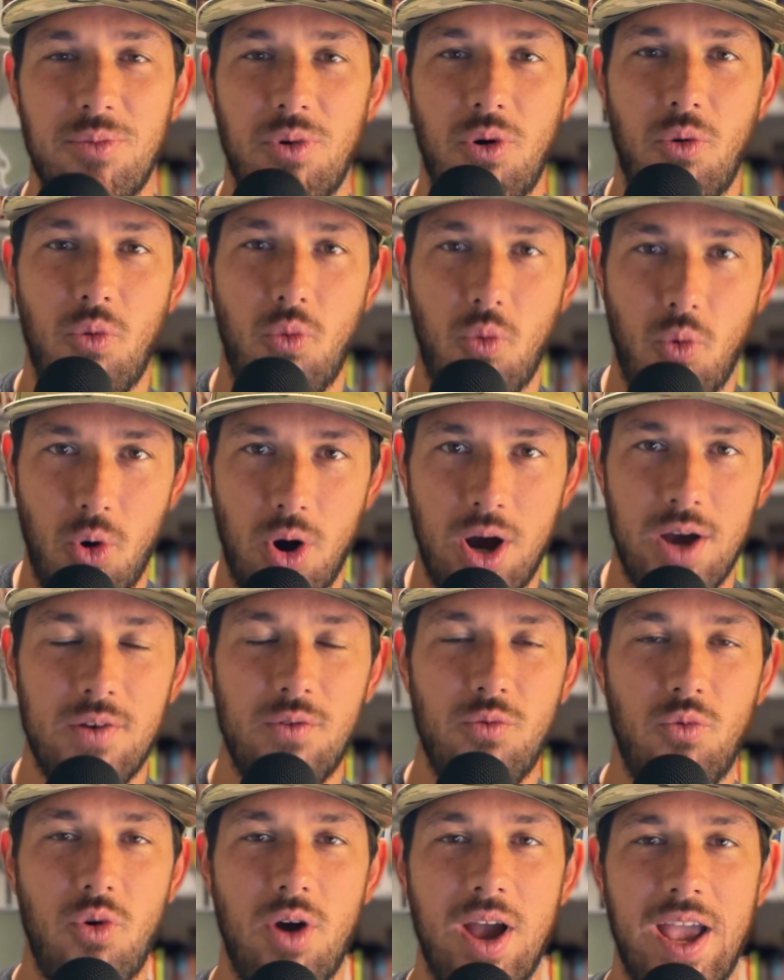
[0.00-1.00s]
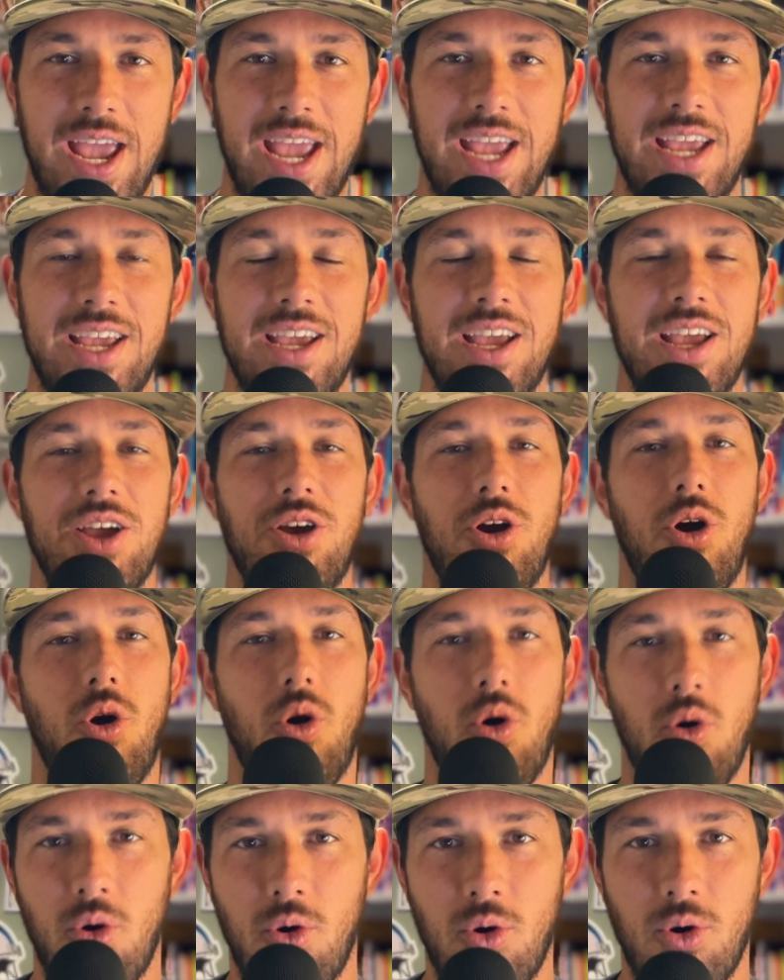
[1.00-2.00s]
one way
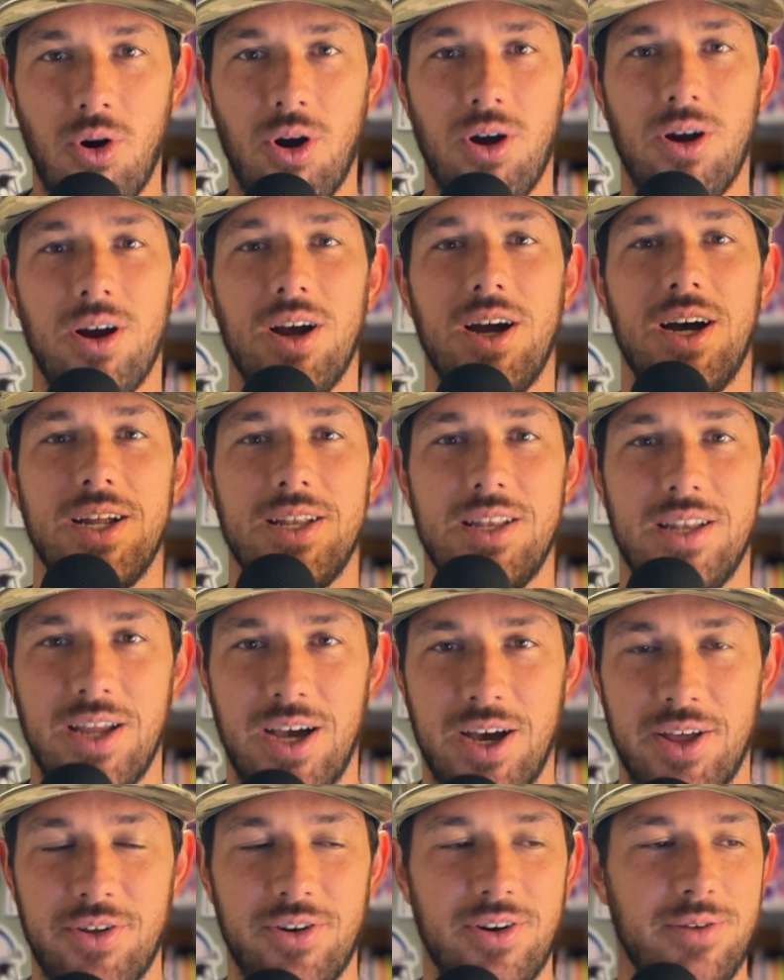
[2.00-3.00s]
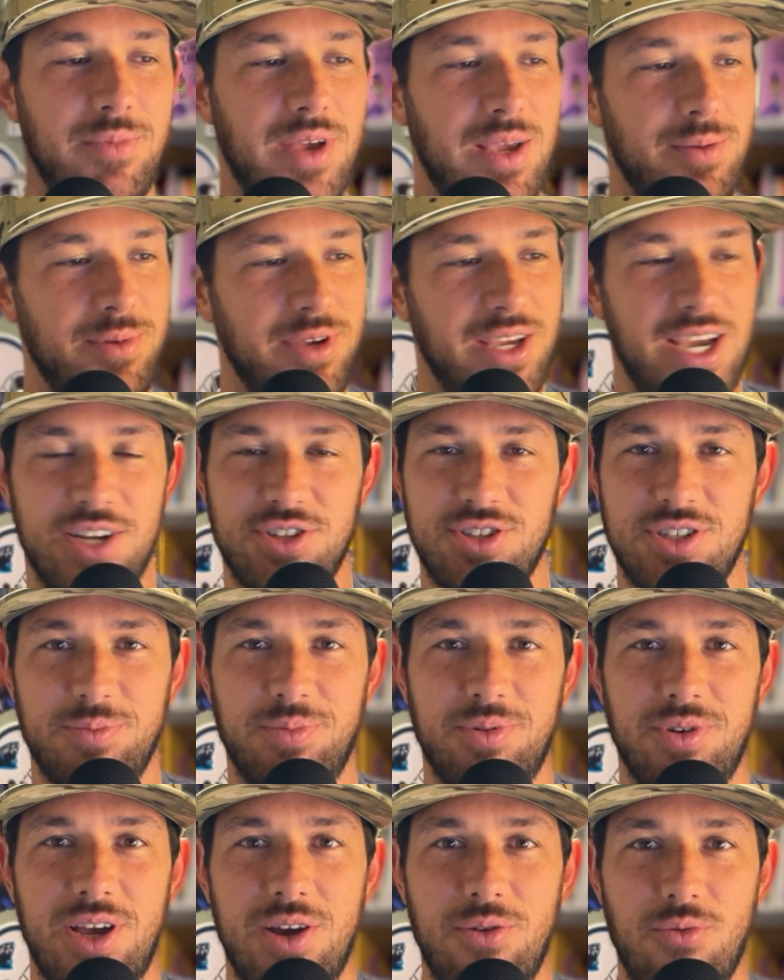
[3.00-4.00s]
or another, and maybe I should
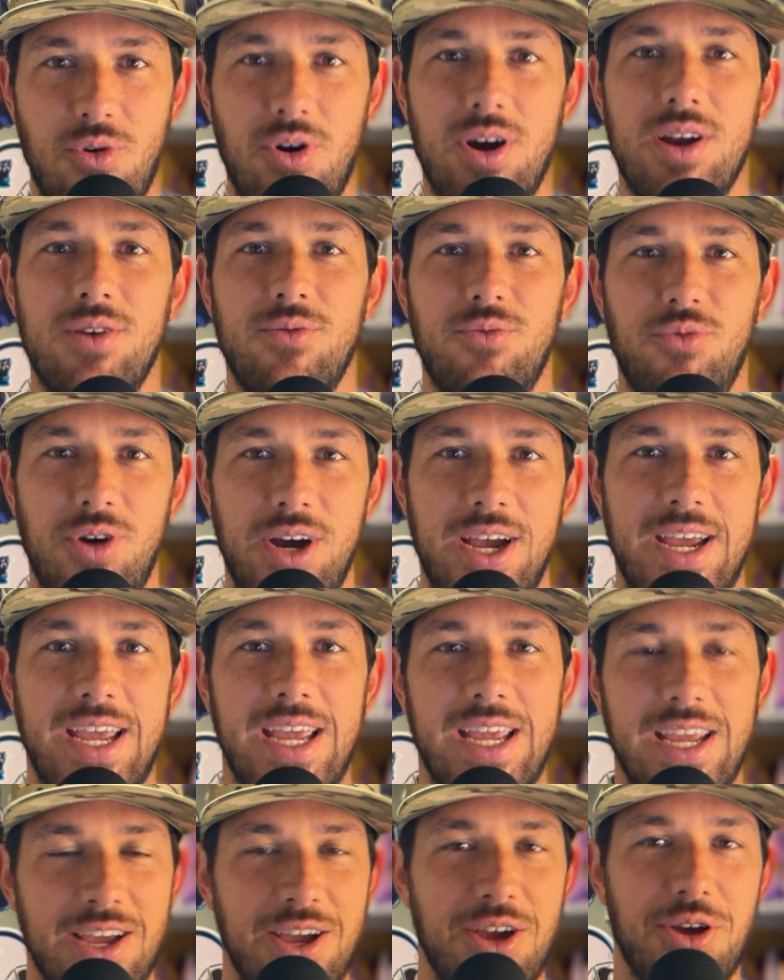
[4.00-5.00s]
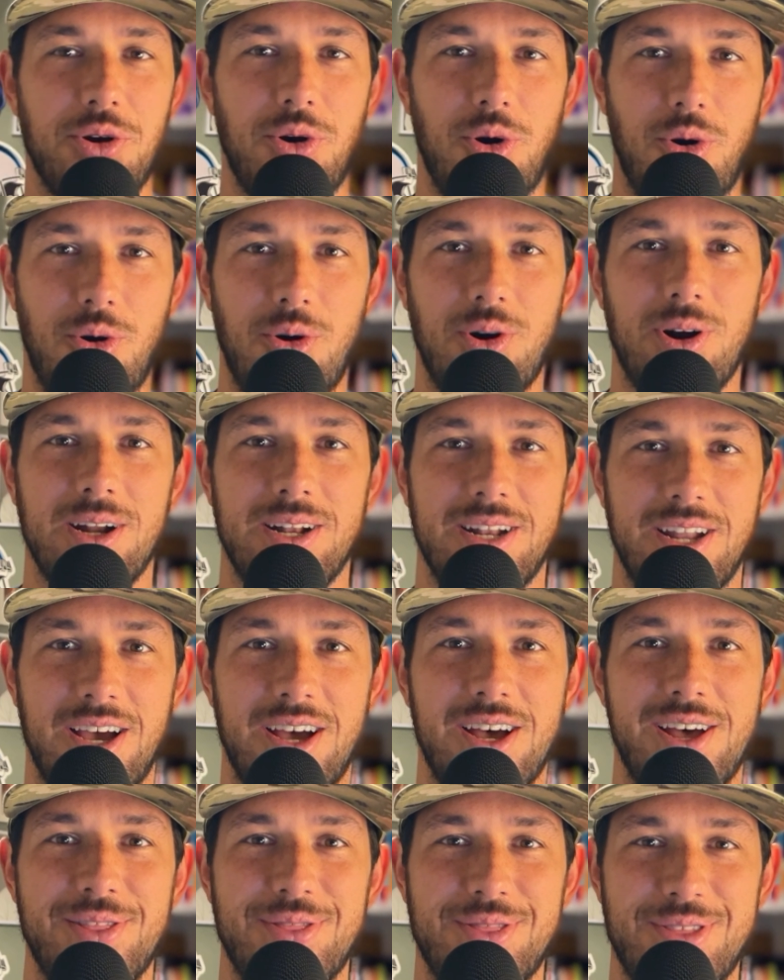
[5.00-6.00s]
play one way or
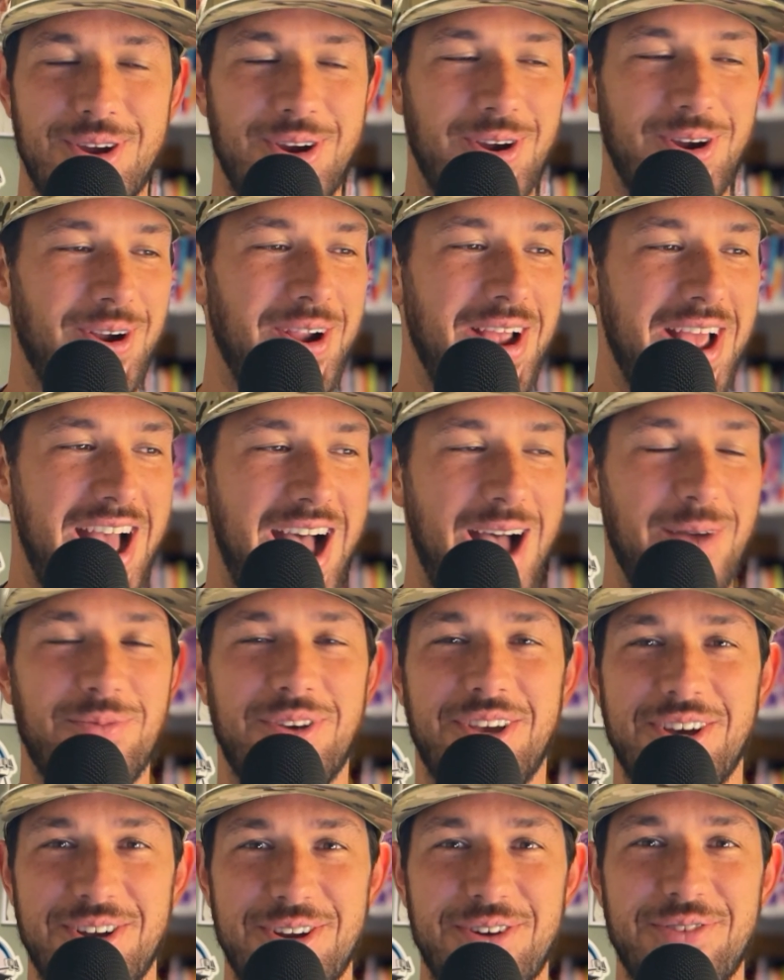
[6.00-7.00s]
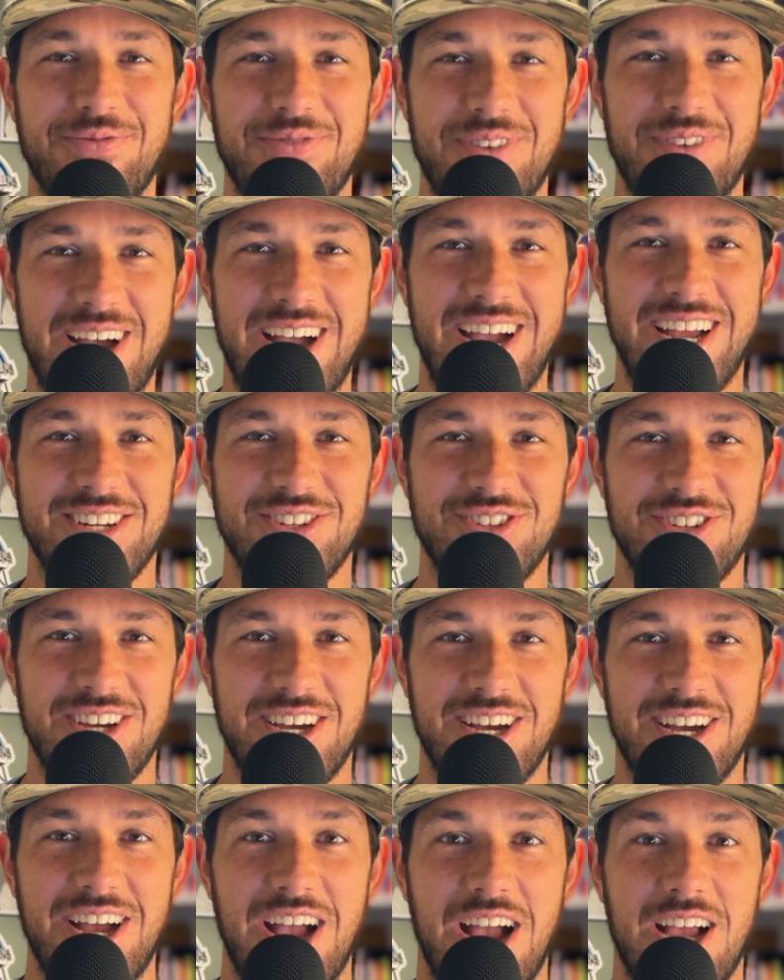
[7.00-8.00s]
another. I'm gonna find
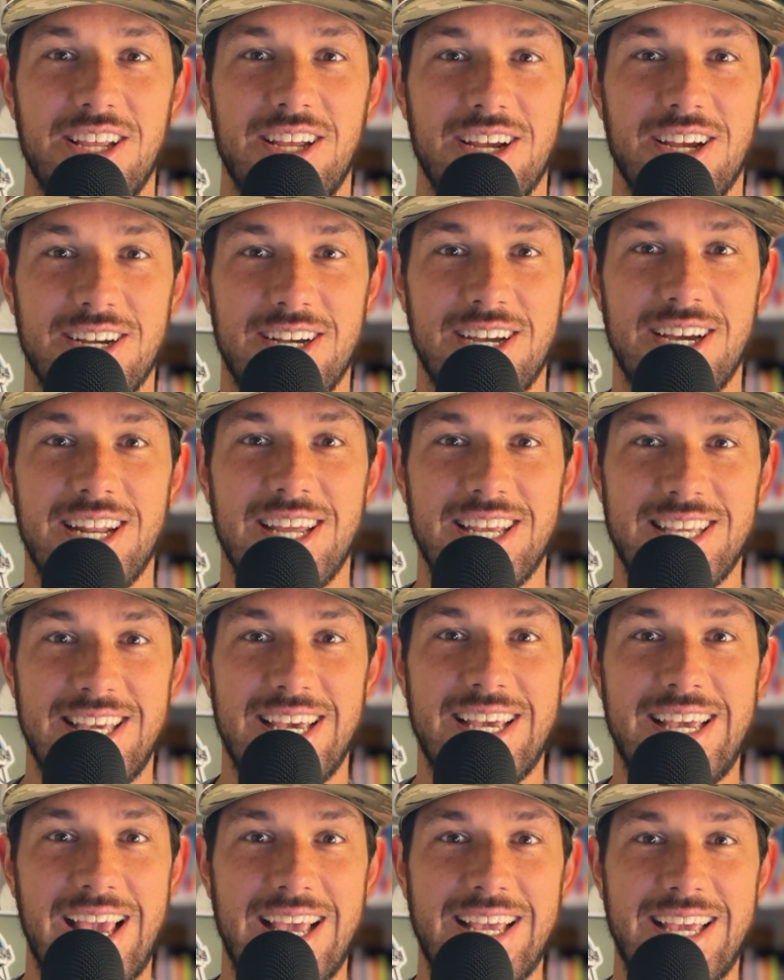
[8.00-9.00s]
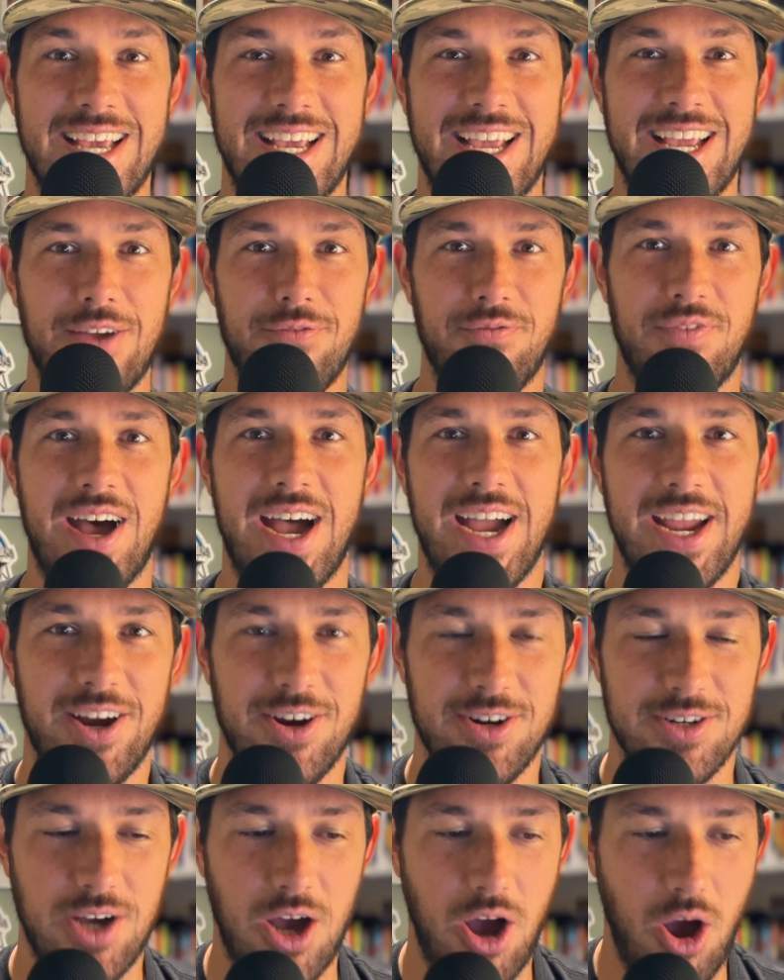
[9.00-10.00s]
you. You're gonna get
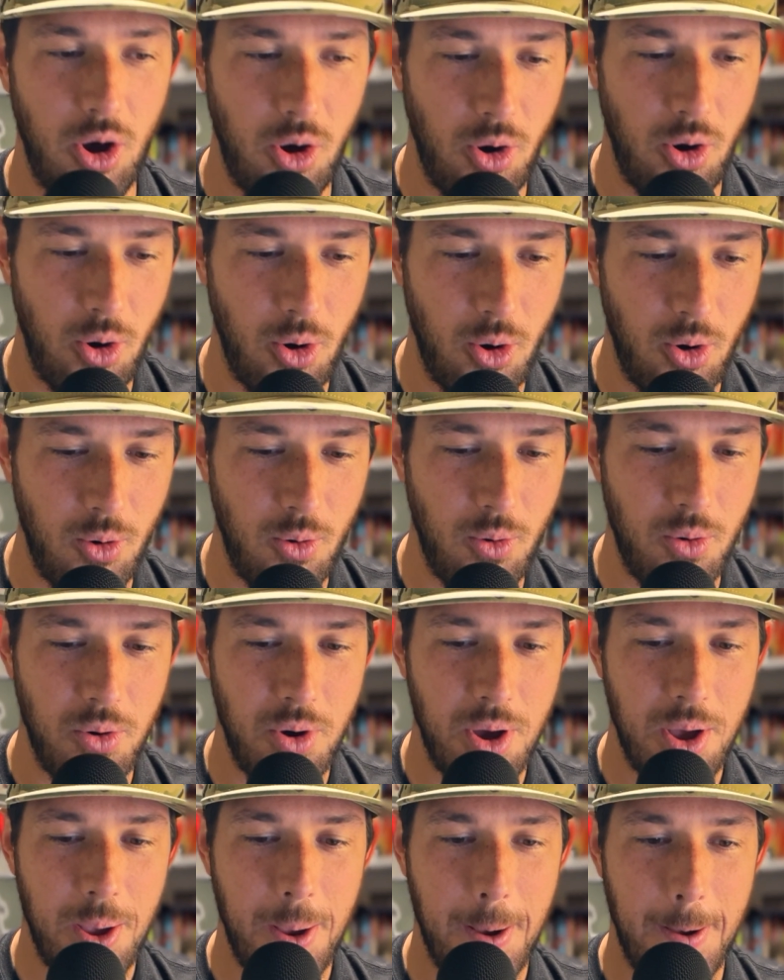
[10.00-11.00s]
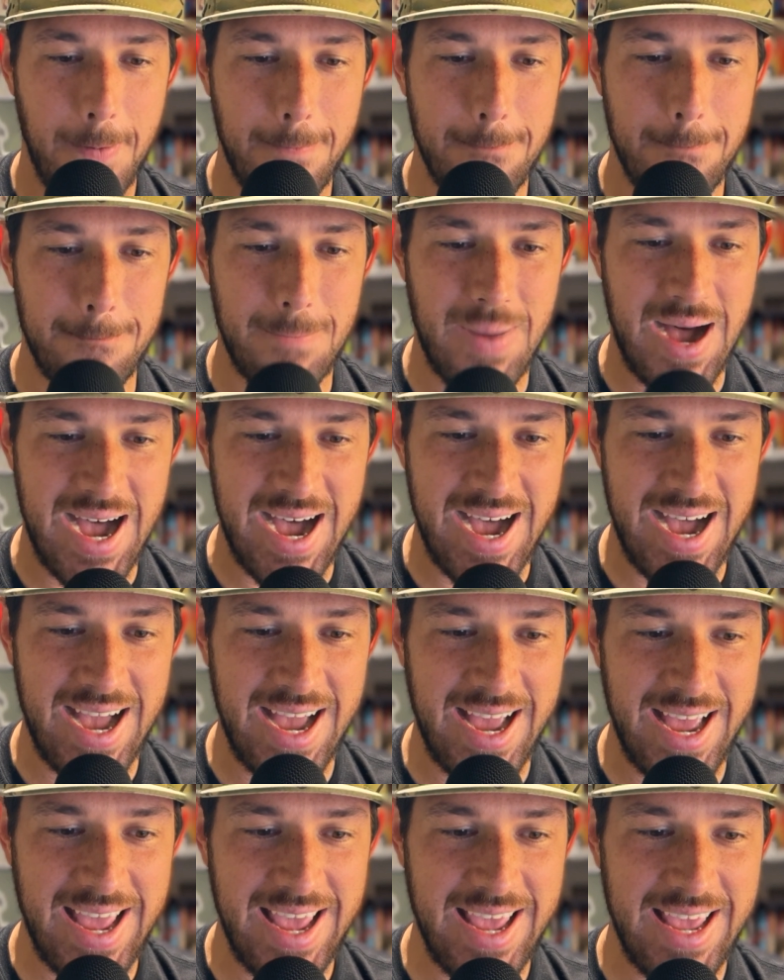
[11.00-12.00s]
fired. Oh
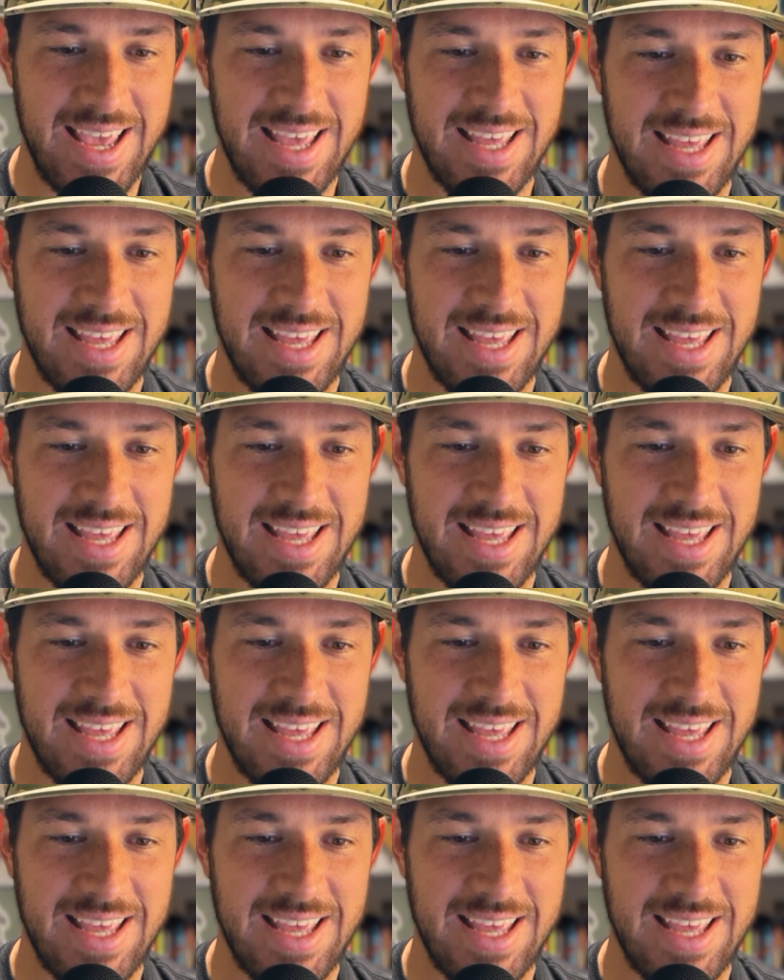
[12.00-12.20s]
my